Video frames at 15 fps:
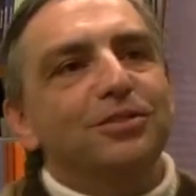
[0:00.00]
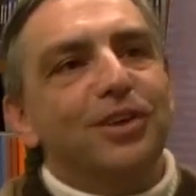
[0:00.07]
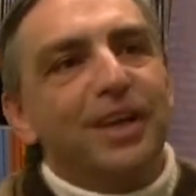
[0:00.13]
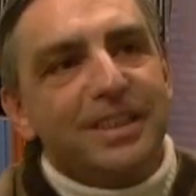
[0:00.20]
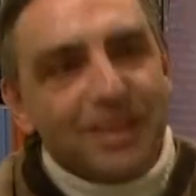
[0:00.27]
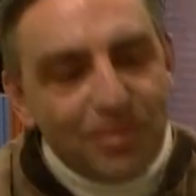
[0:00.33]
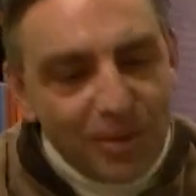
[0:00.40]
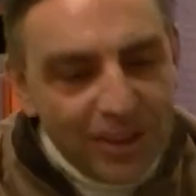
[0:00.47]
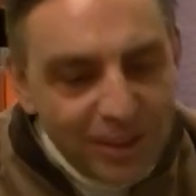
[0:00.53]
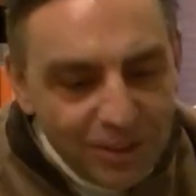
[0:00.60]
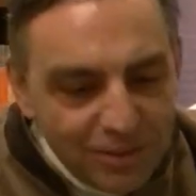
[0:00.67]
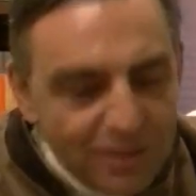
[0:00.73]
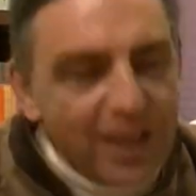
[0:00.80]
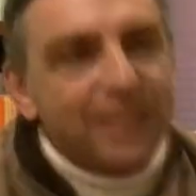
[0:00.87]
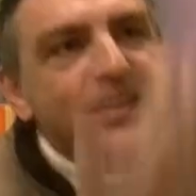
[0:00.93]
For example, in
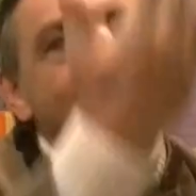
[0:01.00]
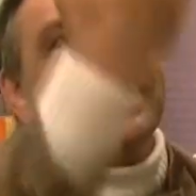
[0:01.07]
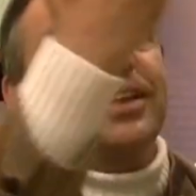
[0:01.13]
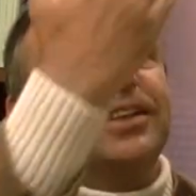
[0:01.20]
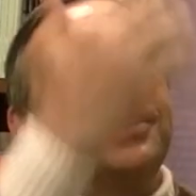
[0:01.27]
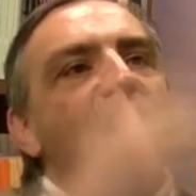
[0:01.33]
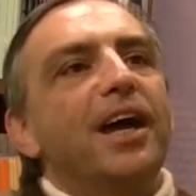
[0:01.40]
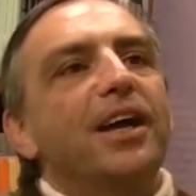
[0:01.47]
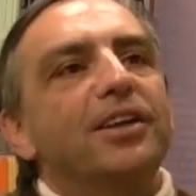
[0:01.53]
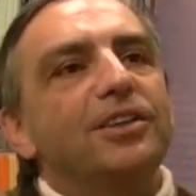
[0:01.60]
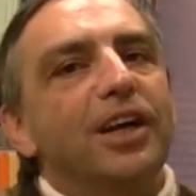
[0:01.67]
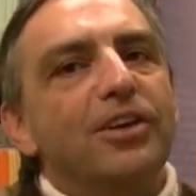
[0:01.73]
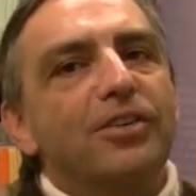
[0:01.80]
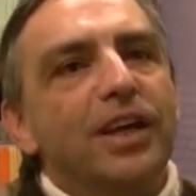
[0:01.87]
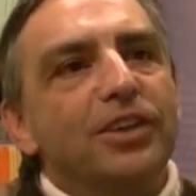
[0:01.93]
the vertical di
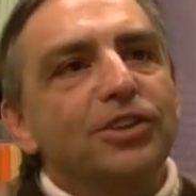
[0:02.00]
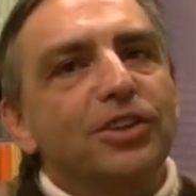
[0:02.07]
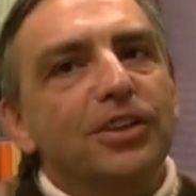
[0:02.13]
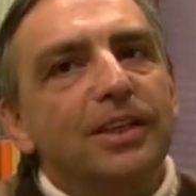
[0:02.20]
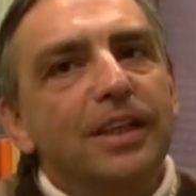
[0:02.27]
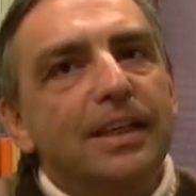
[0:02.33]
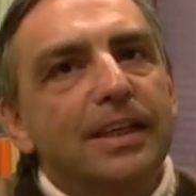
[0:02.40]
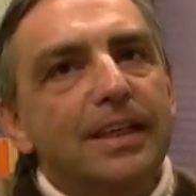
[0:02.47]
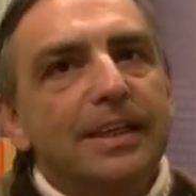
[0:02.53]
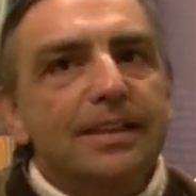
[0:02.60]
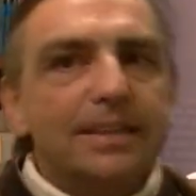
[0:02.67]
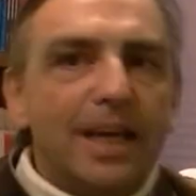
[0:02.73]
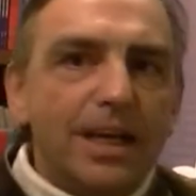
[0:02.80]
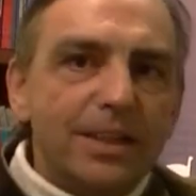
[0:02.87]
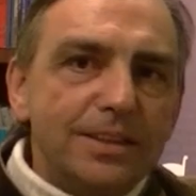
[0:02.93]
direction,
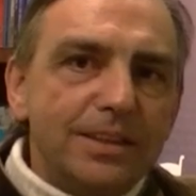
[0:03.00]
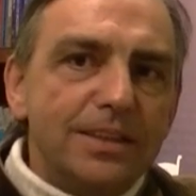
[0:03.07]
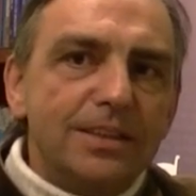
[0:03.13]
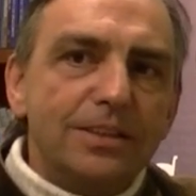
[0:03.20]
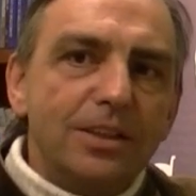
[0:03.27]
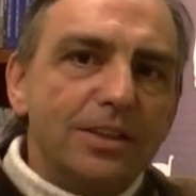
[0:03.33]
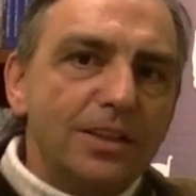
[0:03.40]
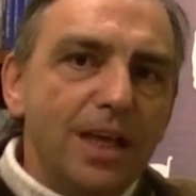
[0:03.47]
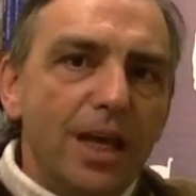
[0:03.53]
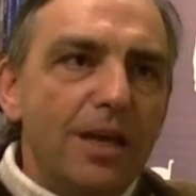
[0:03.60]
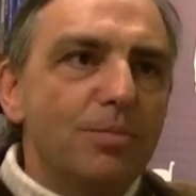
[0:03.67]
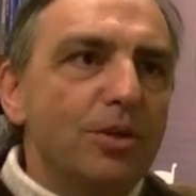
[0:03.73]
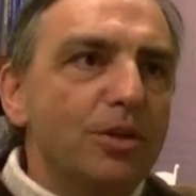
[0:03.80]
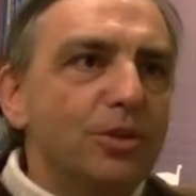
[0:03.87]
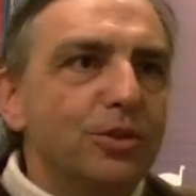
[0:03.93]
science is not
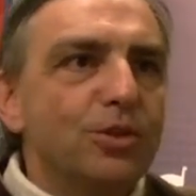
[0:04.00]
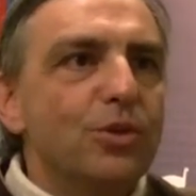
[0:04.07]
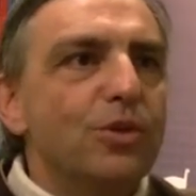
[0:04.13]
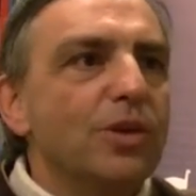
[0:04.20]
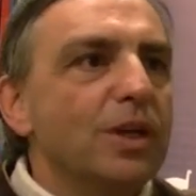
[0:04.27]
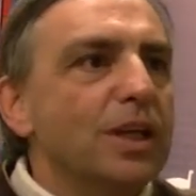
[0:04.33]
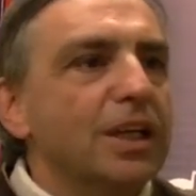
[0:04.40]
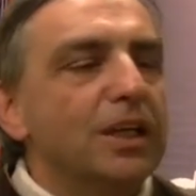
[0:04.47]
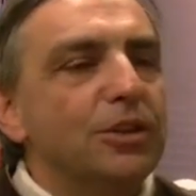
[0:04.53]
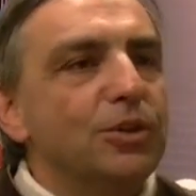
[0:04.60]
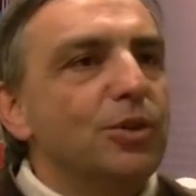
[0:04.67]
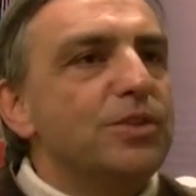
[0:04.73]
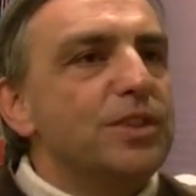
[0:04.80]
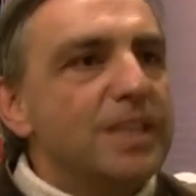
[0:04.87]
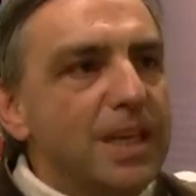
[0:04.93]
able to,
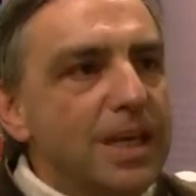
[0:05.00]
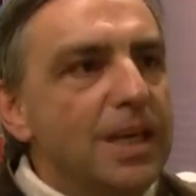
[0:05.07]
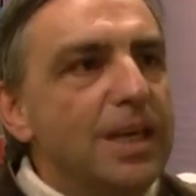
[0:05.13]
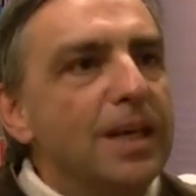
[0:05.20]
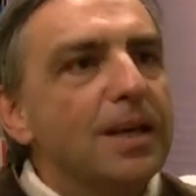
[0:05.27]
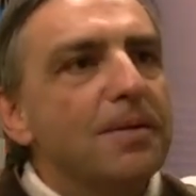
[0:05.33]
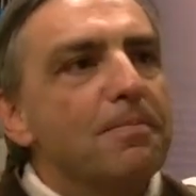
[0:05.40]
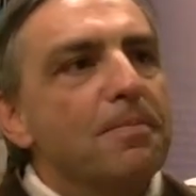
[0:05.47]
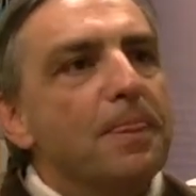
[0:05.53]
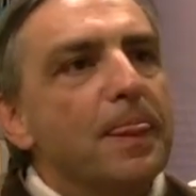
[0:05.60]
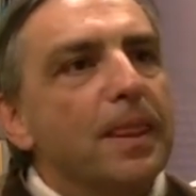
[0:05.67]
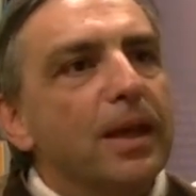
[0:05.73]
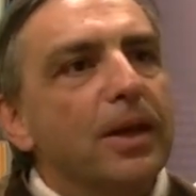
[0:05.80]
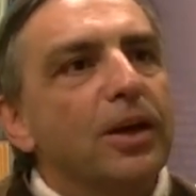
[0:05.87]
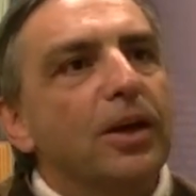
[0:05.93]
to see
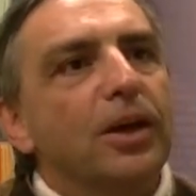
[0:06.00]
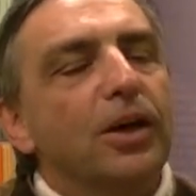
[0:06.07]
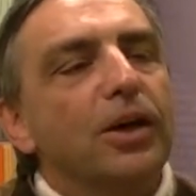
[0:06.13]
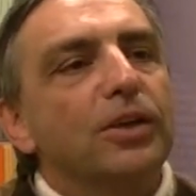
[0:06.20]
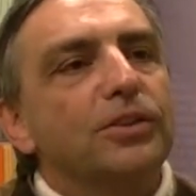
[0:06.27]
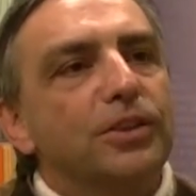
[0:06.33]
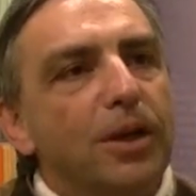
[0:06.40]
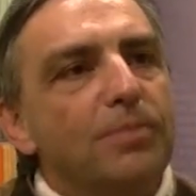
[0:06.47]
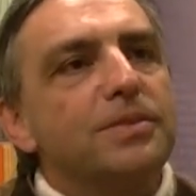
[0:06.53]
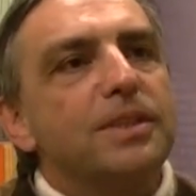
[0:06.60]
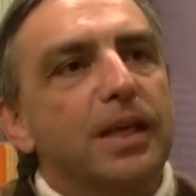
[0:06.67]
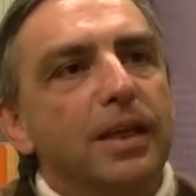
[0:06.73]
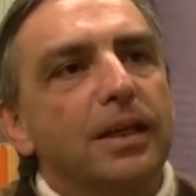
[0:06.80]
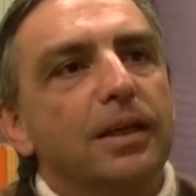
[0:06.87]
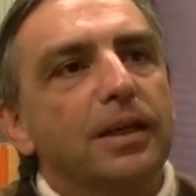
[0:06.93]
uh,
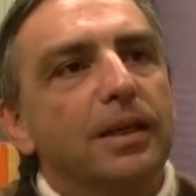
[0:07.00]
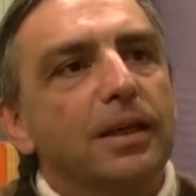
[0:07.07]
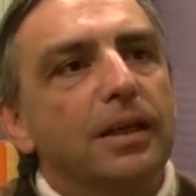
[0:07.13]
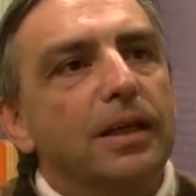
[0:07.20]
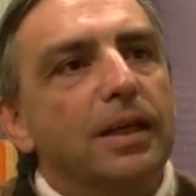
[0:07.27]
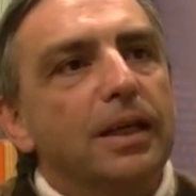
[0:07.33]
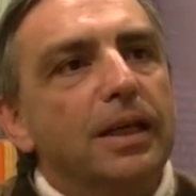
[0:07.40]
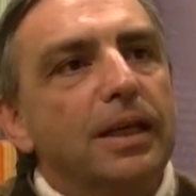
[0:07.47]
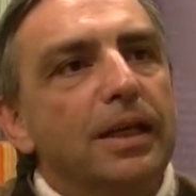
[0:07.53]
something.